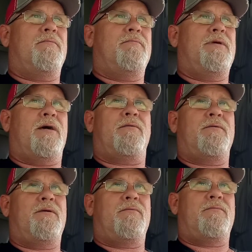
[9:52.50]

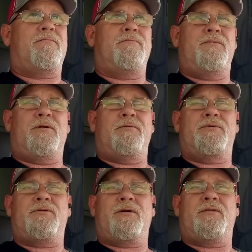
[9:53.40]
you'll
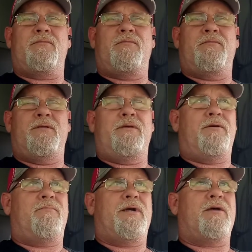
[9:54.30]
obstruct
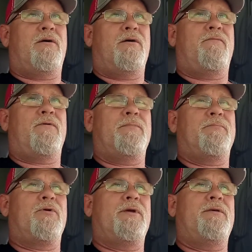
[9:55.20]
you'll make it hard for them to
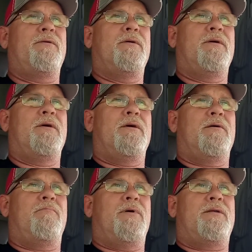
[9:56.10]
breathe.
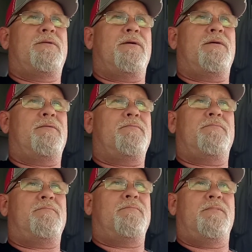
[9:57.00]
But
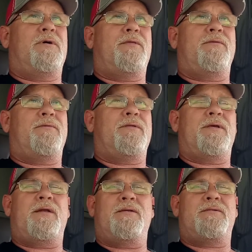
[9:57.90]
other than
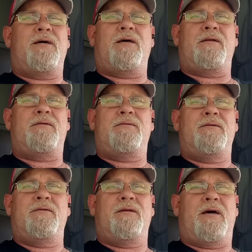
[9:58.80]
that, it's not
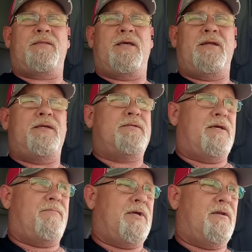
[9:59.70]
that
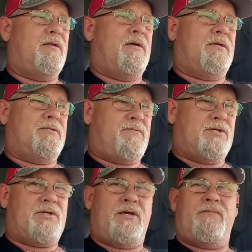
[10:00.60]
easy. I mean,
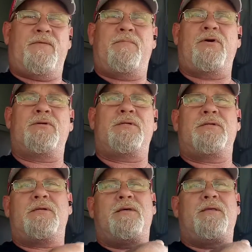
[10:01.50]
especially if the
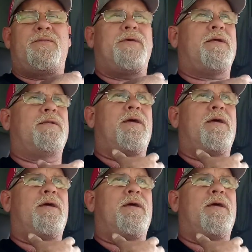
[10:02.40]
person's a thick